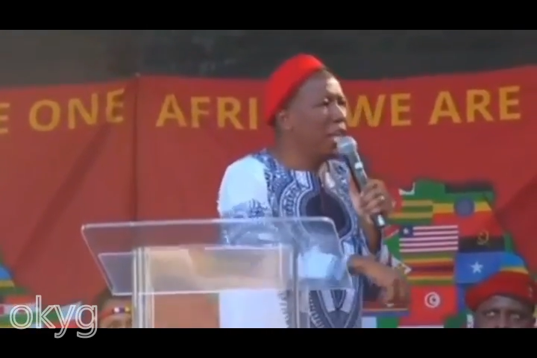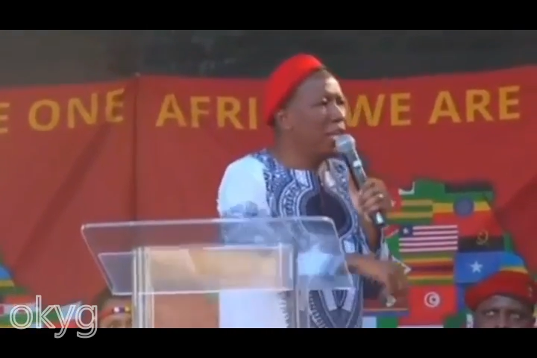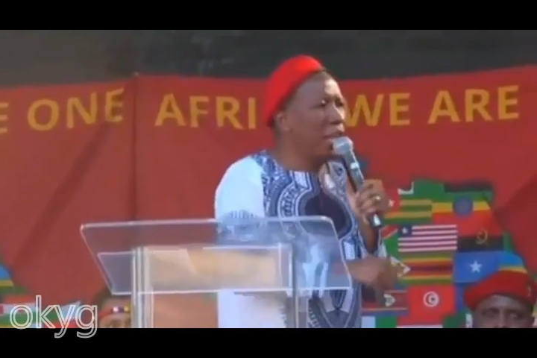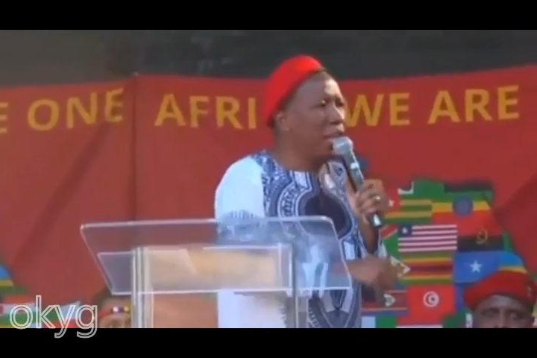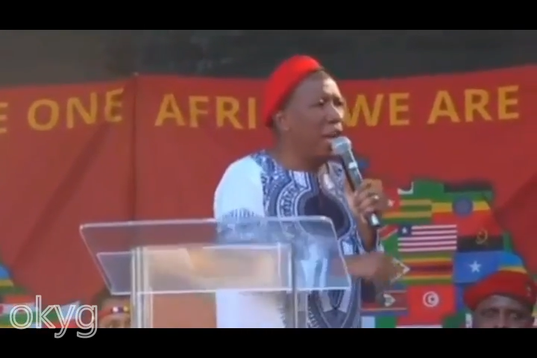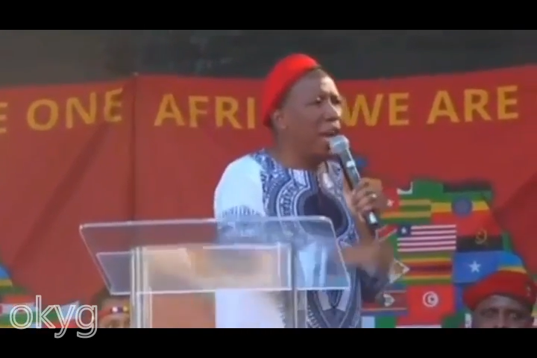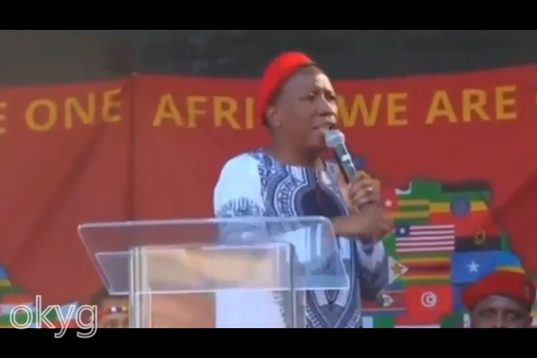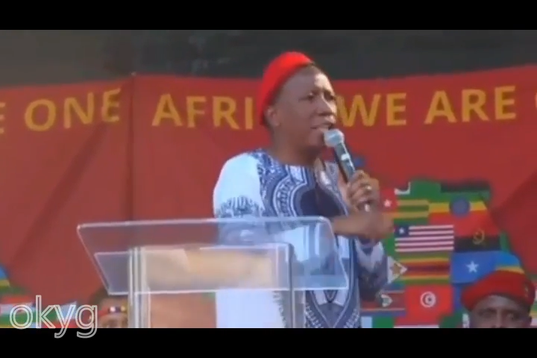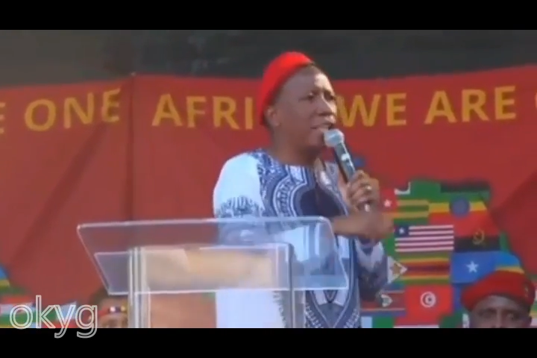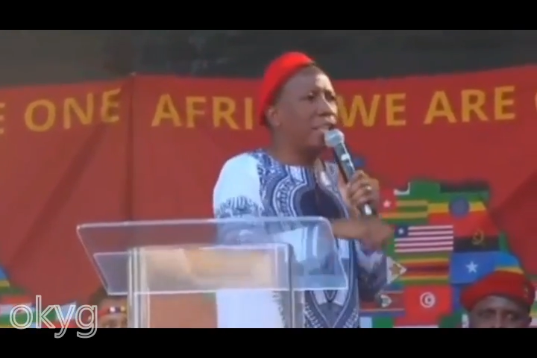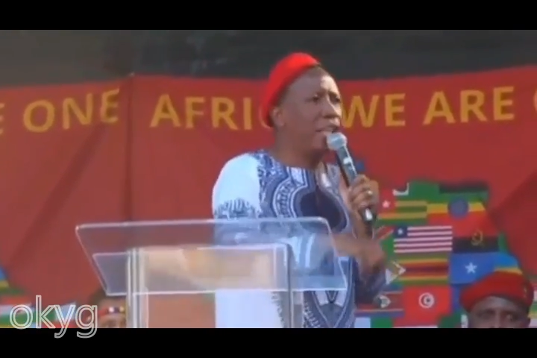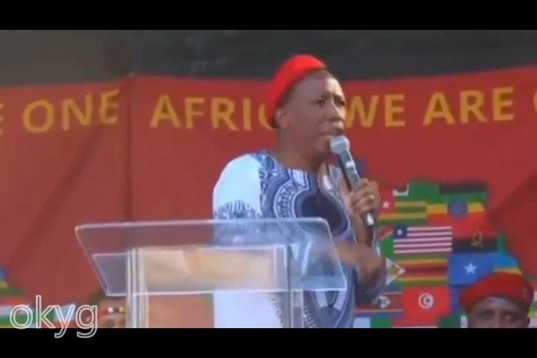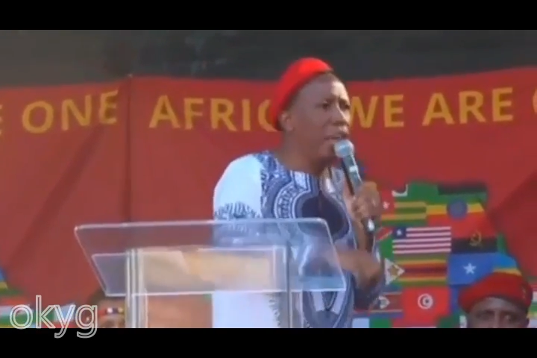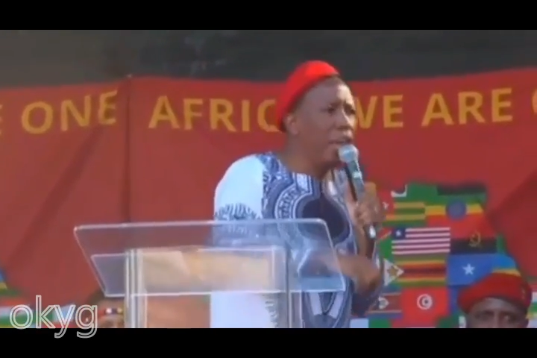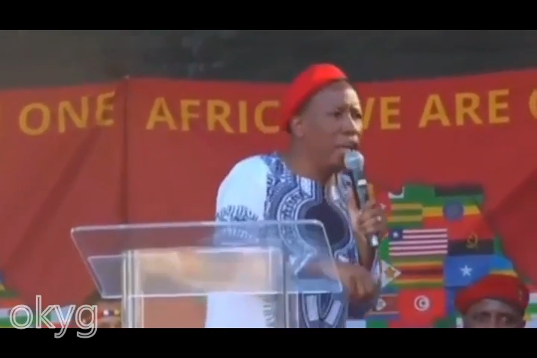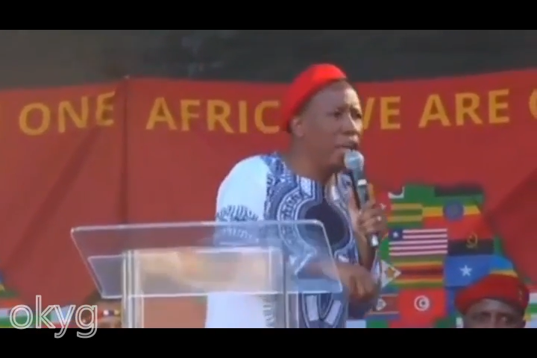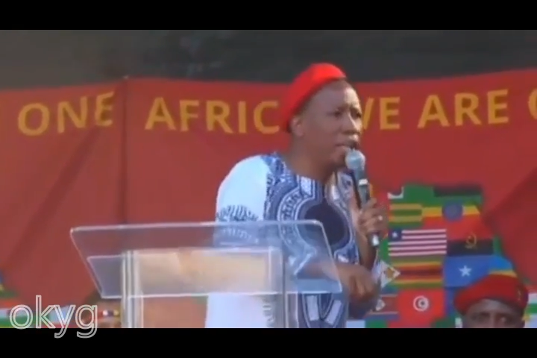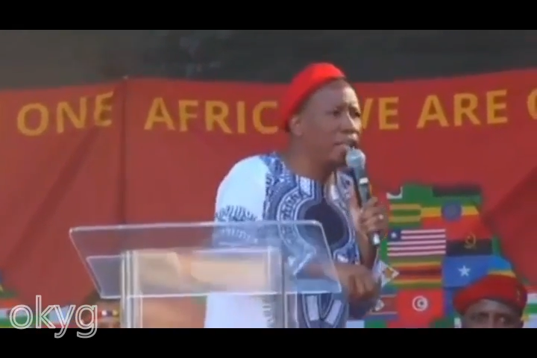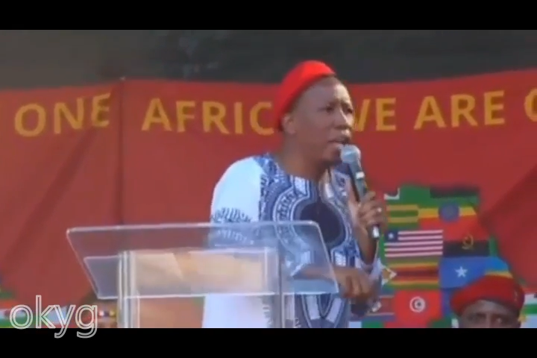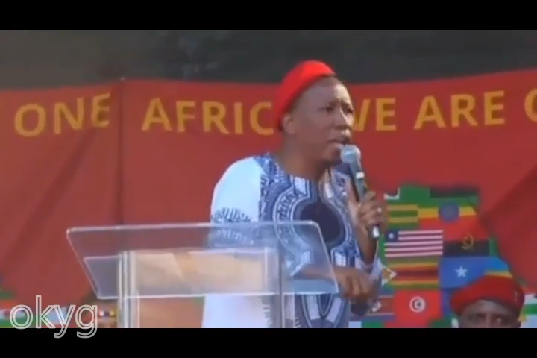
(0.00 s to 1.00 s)
They are
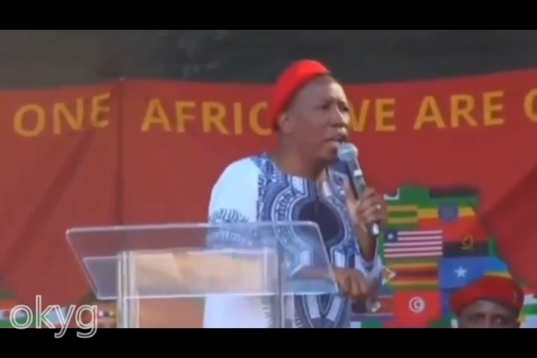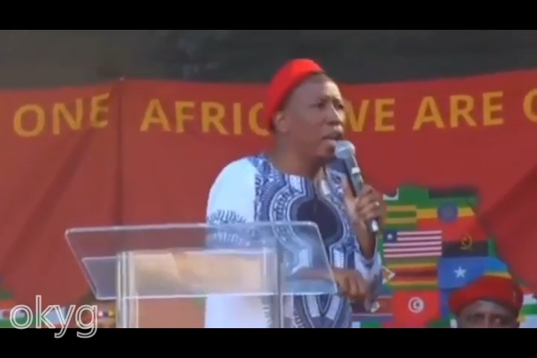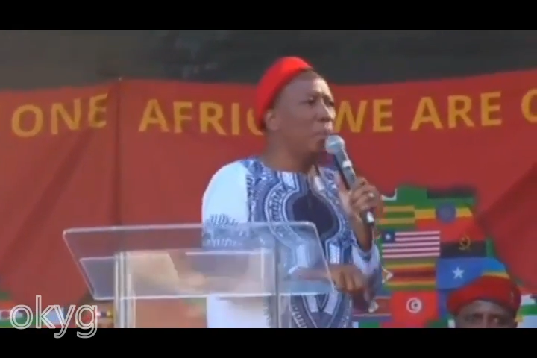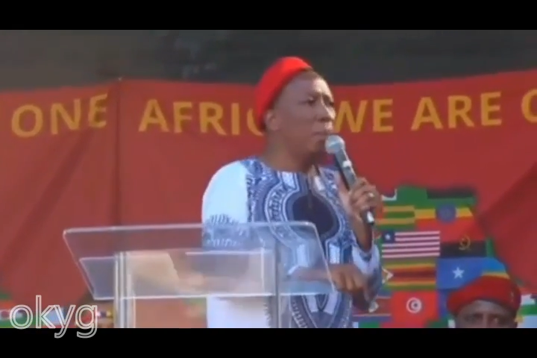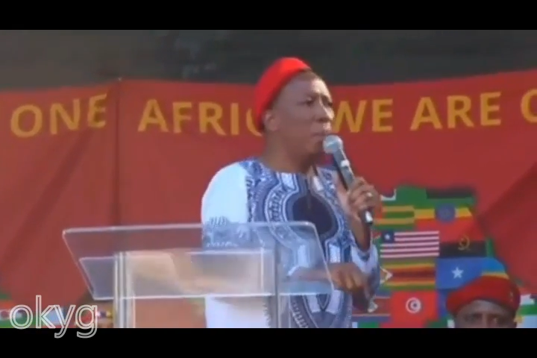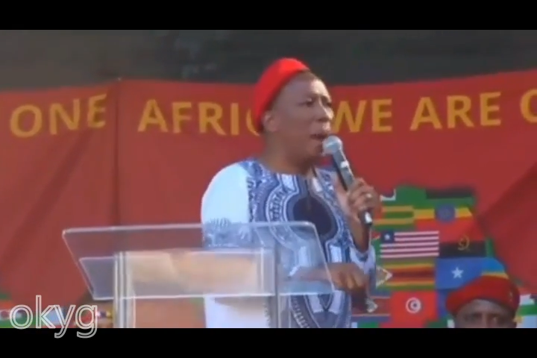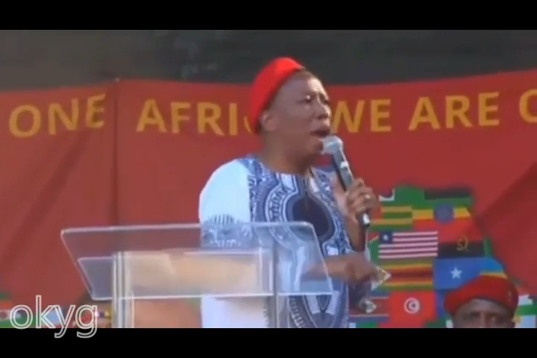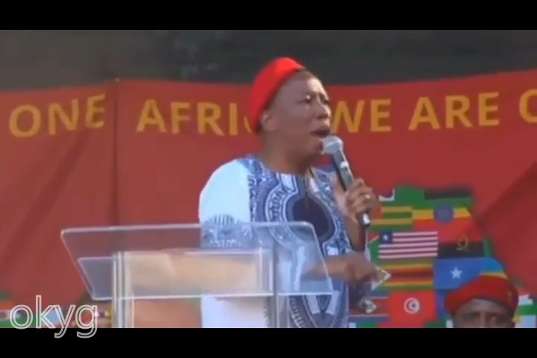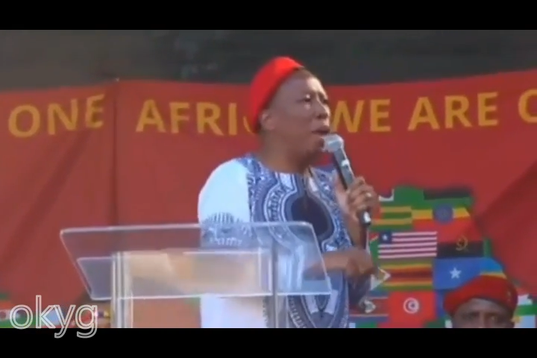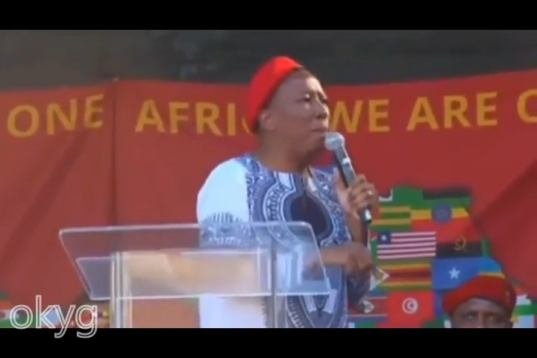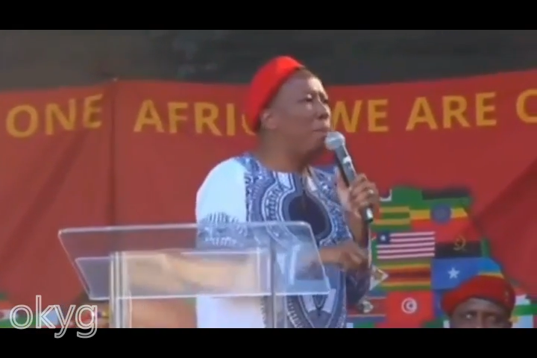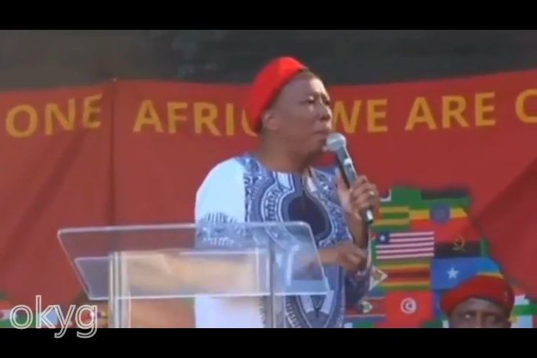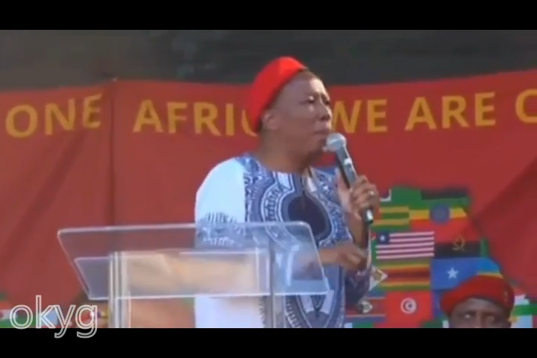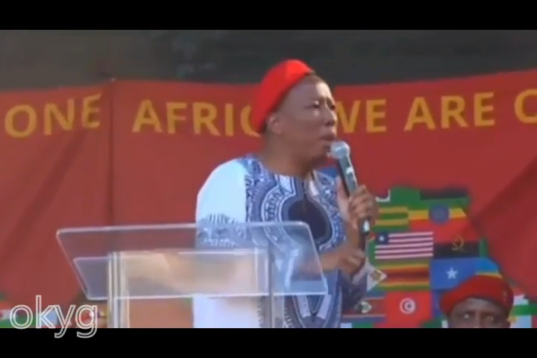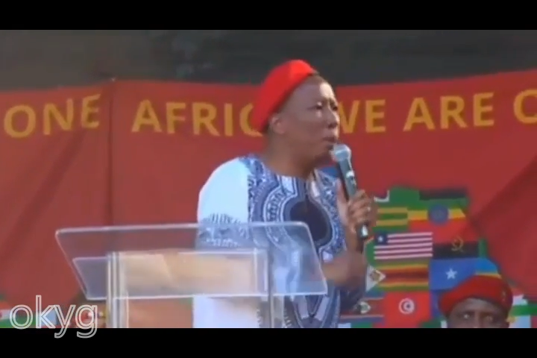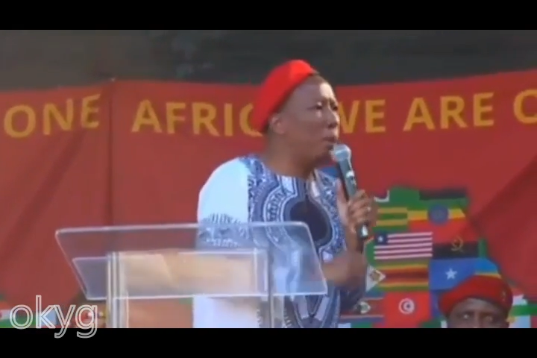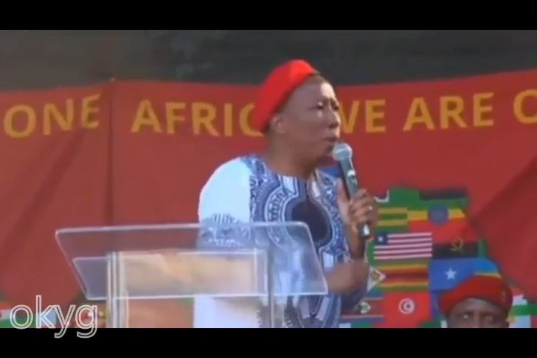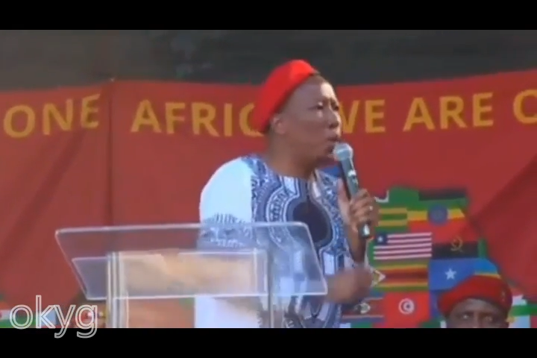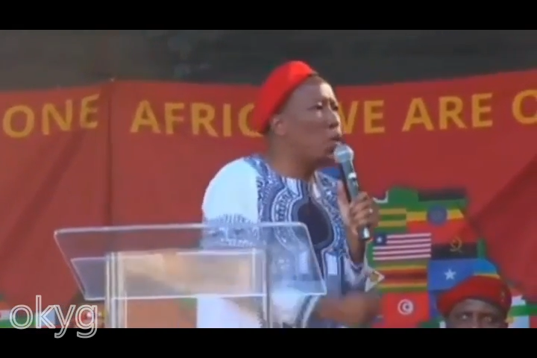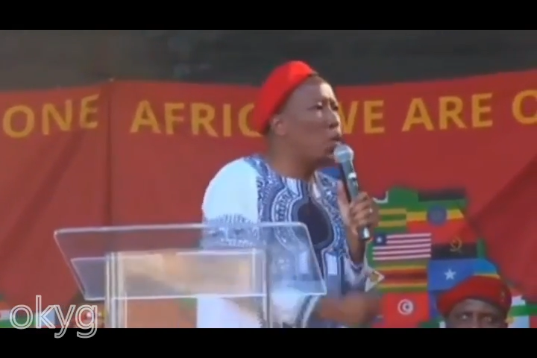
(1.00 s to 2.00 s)
killed by
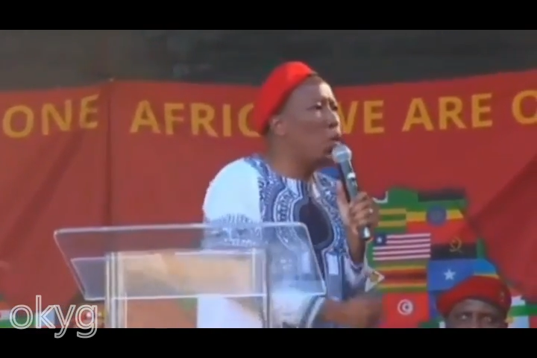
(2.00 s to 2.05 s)
people